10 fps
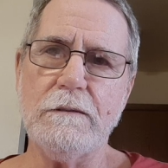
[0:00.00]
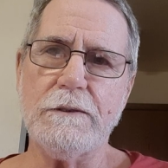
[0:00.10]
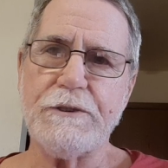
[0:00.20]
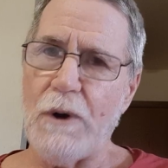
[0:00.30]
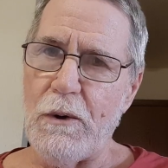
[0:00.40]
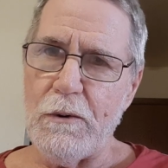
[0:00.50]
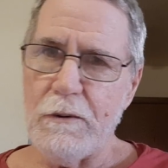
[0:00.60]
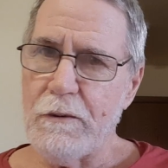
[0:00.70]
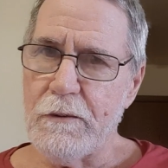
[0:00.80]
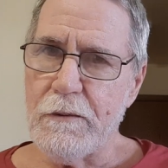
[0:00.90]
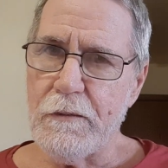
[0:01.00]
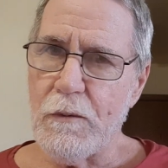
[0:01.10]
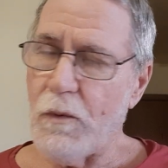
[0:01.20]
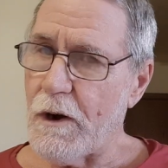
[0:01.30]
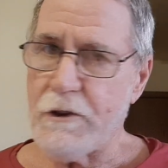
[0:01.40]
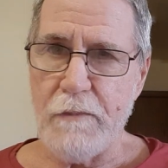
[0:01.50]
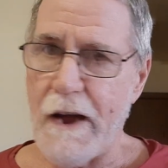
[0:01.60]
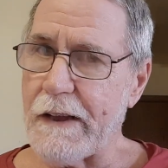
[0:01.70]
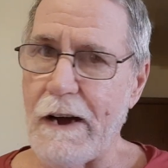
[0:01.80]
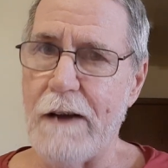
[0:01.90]
So, what has
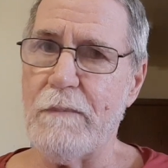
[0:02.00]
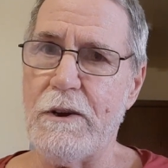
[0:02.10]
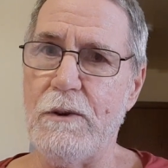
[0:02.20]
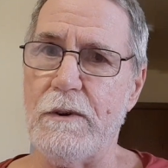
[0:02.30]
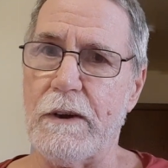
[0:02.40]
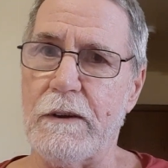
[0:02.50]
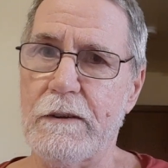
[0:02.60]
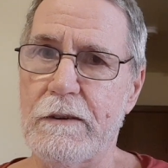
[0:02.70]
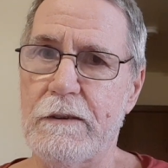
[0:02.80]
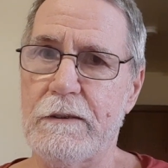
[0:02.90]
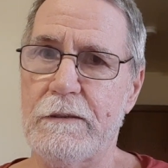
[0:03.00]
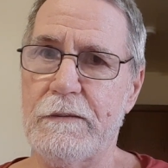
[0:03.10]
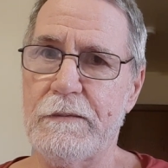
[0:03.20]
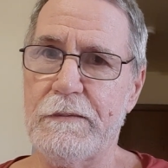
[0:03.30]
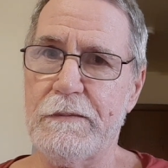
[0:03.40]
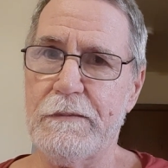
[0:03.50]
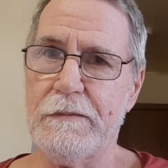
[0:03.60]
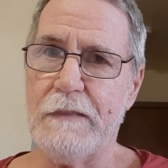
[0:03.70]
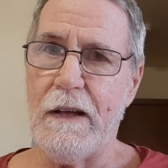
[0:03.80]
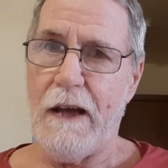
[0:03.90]
mankind been doing?
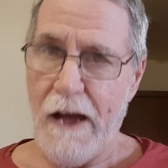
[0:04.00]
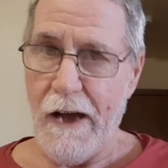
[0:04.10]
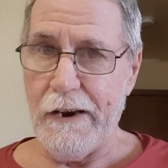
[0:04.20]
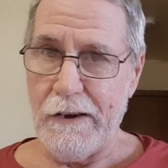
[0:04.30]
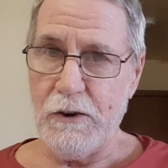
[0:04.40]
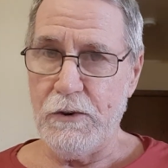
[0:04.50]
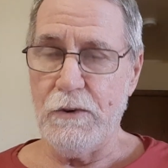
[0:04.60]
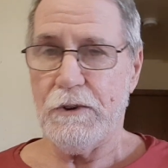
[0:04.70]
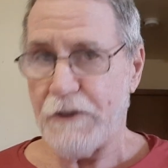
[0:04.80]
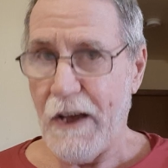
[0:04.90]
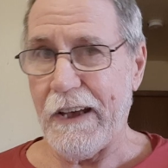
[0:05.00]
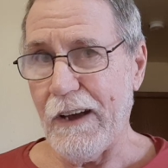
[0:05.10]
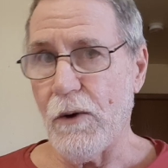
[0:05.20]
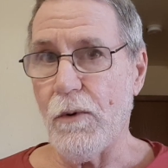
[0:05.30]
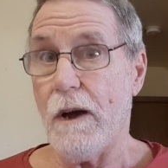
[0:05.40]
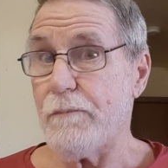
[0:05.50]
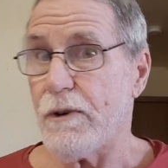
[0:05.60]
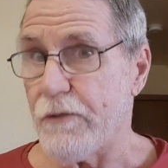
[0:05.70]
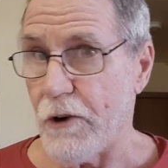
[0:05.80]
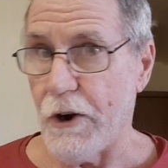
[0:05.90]
Adding to it, taking away,
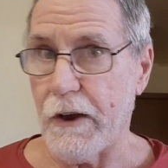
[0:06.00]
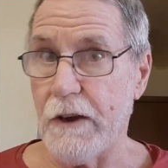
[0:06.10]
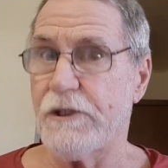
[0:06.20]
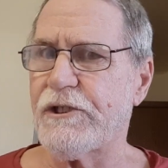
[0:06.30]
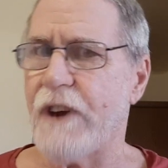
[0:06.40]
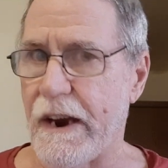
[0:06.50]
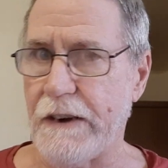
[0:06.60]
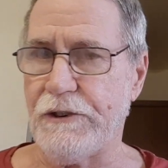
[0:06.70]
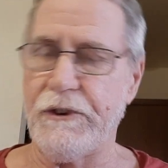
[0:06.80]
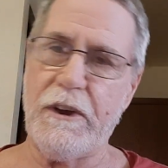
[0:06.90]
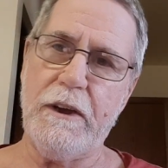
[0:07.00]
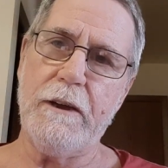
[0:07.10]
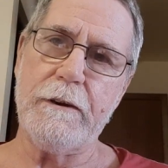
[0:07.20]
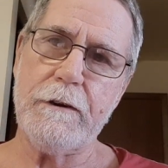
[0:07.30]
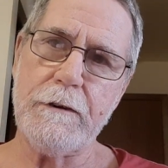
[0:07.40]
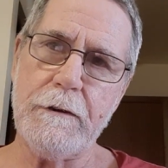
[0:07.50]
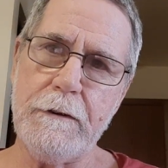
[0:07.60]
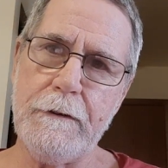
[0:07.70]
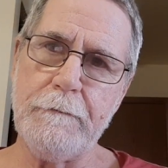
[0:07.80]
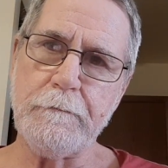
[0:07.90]
perverting it, changing it
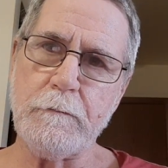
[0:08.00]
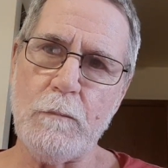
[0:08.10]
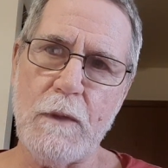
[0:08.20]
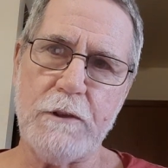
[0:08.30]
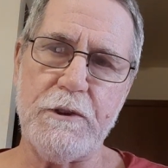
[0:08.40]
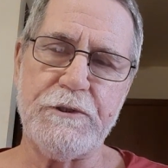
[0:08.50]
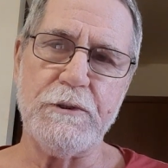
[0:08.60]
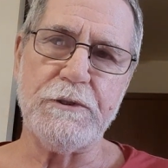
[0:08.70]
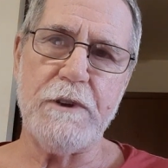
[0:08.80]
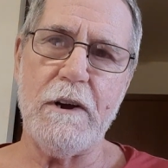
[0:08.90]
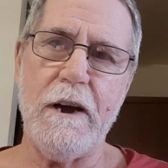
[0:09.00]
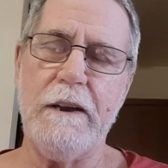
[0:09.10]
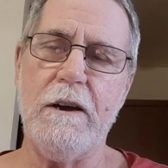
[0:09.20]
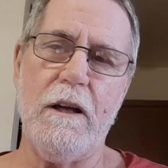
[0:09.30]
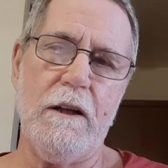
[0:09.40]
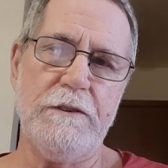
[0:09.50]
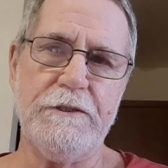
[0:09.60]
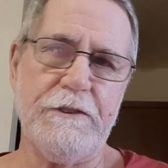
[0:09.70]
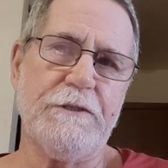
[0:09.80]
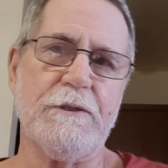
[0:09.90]
to suit their ideologies,
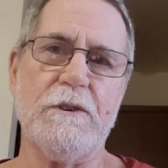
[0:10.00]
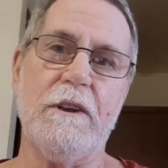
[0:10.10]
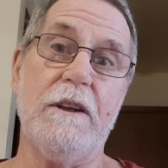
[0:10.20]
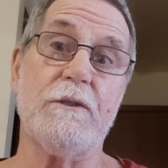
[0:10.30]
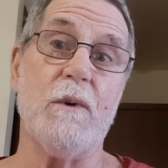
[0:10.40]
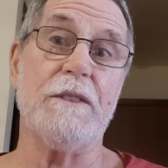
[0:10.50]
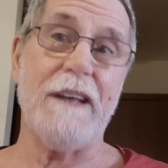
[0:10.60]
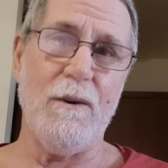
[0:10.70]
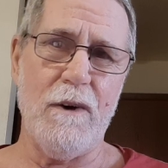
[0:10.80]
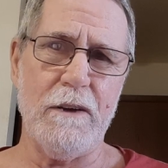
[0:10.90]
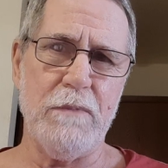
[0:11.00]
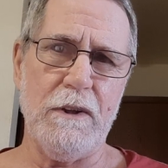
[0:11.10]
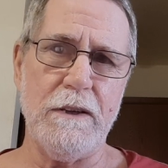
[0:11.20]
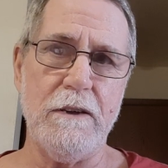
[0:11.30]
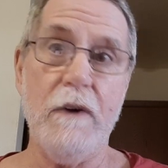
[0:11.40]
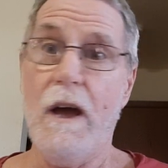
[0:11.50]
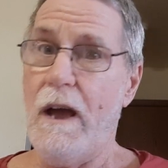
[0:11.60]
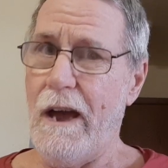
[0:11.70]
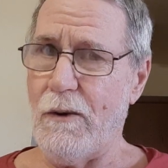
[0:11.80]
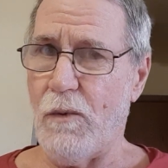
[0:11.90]
to suit it is what they want to believe
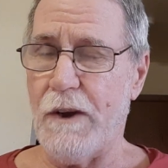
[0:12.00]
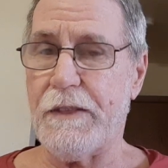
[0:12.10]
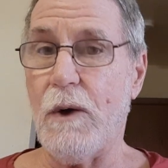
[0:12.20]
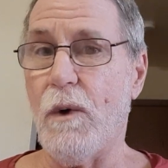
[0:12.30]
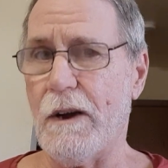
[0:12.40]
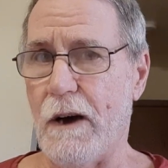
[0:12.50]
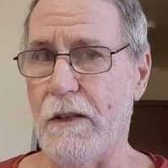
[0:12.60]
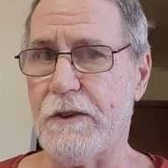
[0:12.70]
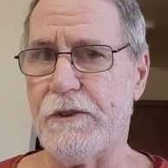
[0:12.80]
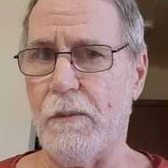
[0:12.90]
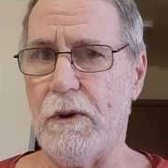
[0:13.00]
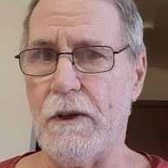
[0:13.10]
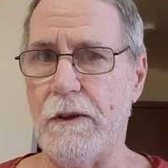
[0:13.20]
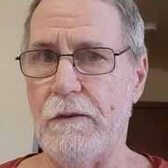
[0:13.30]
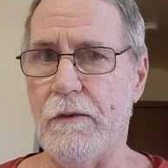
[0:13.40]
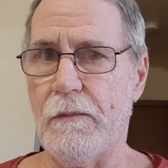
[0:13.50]
and what they want others to believe.